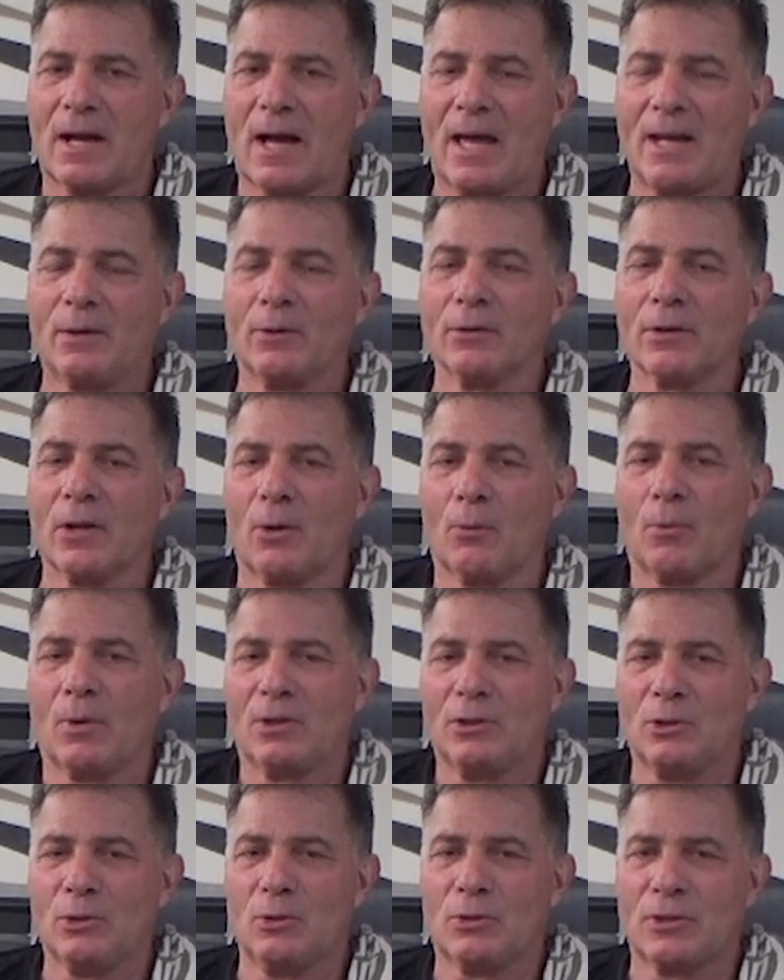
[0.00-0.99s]
I don't know
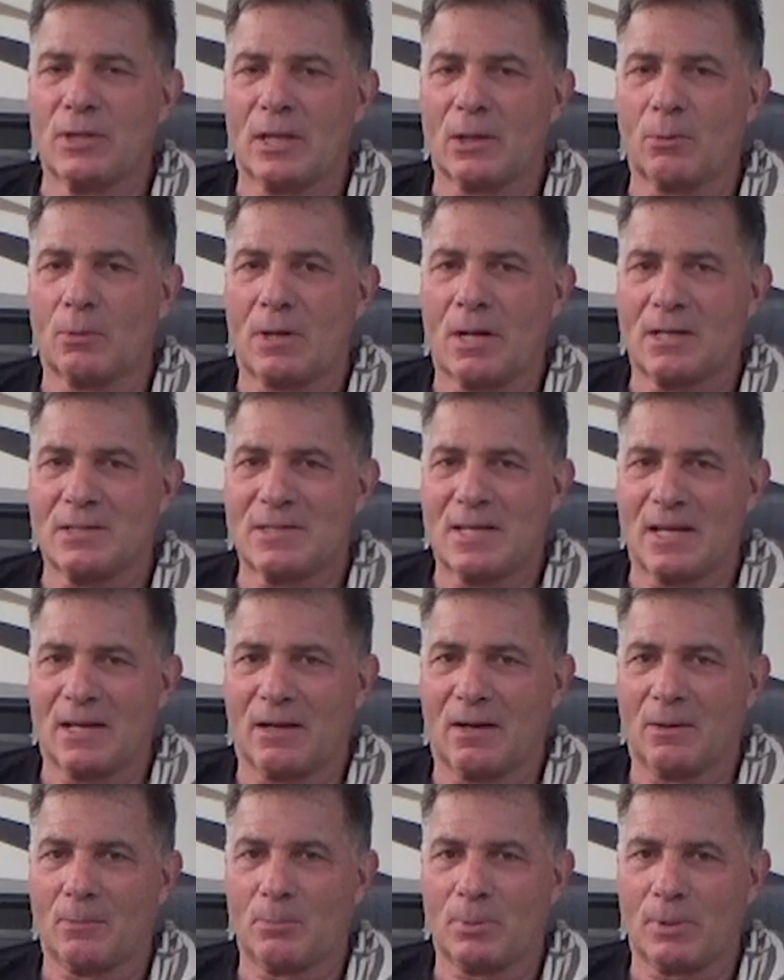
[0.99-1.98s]
what you think when I
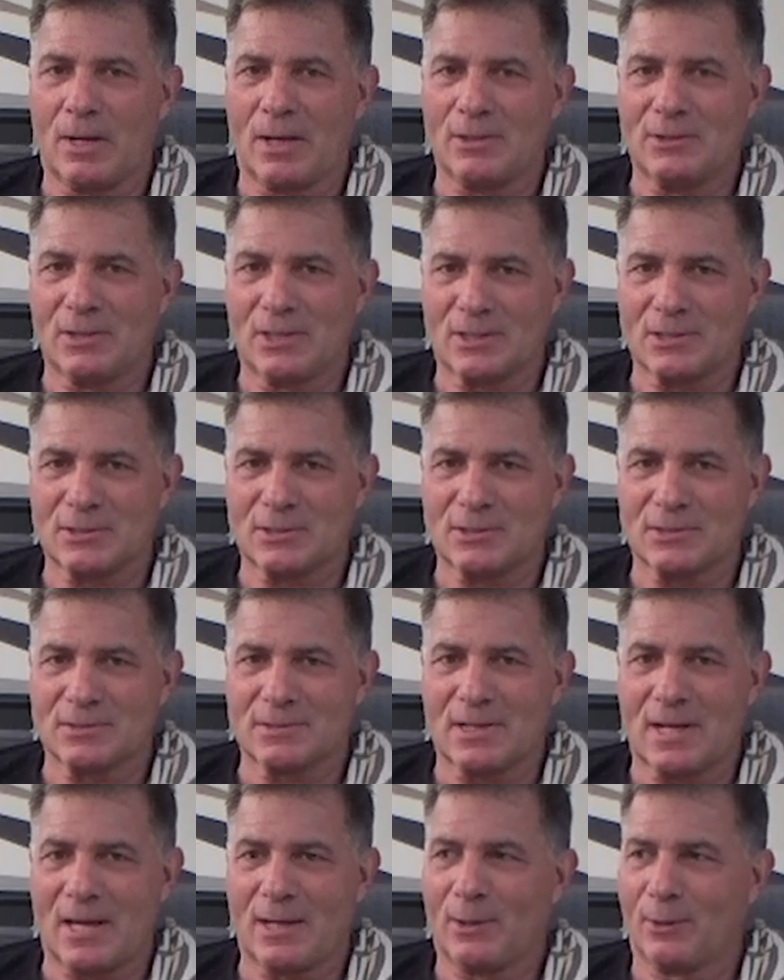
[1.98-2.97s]
take on projects,
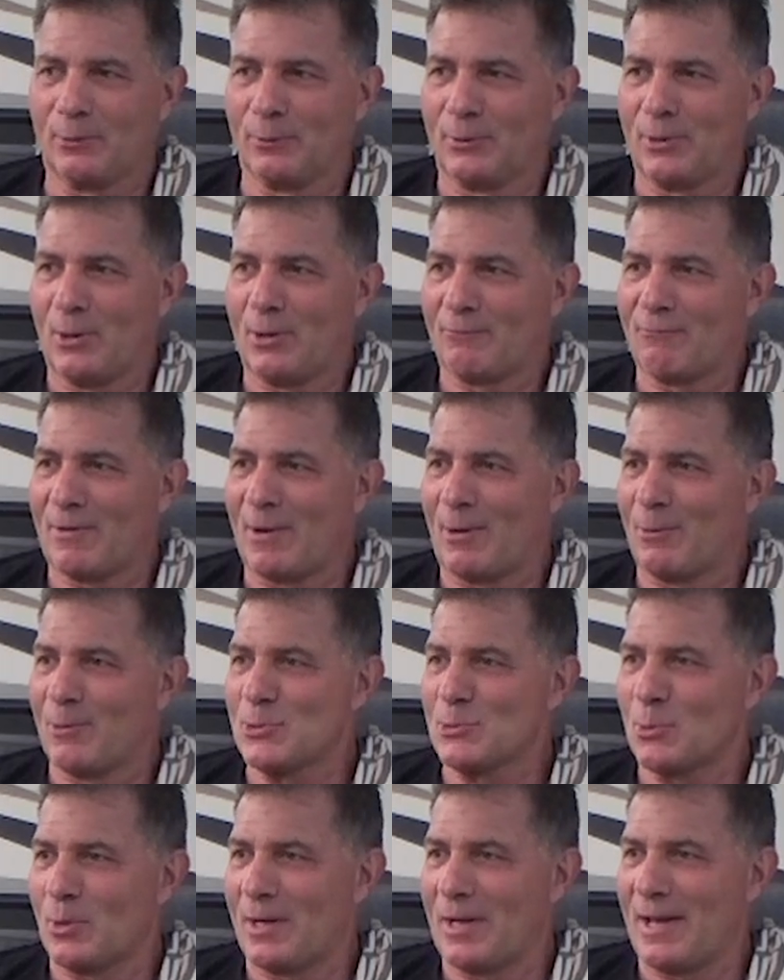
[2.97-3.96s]
because I don't know if I
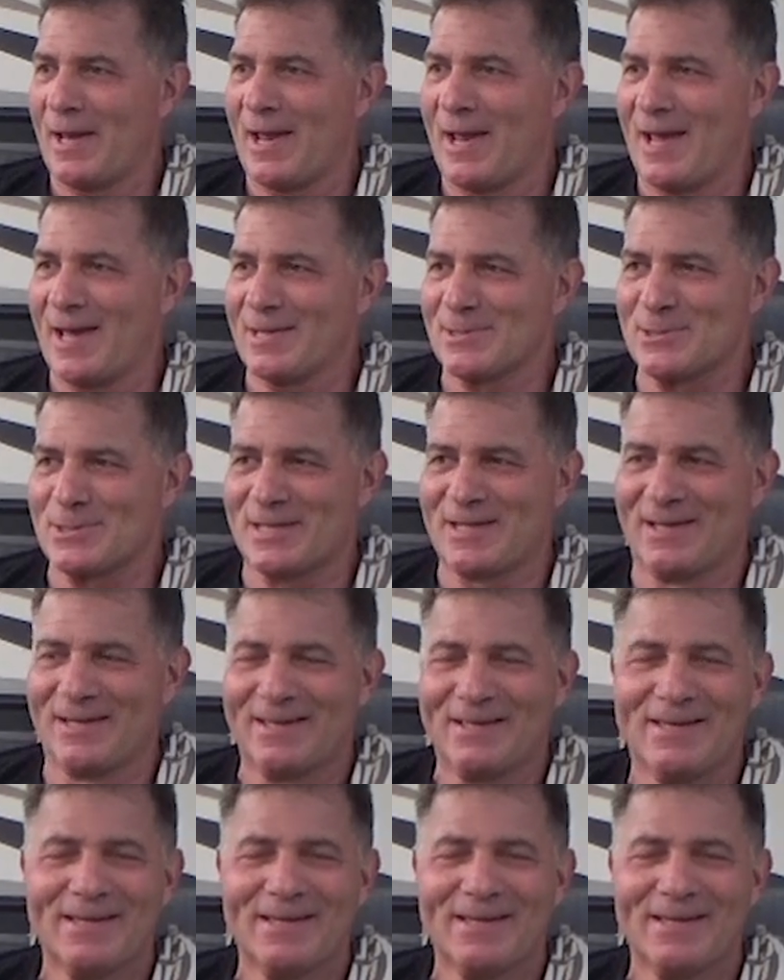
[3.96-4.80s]
always want to ask.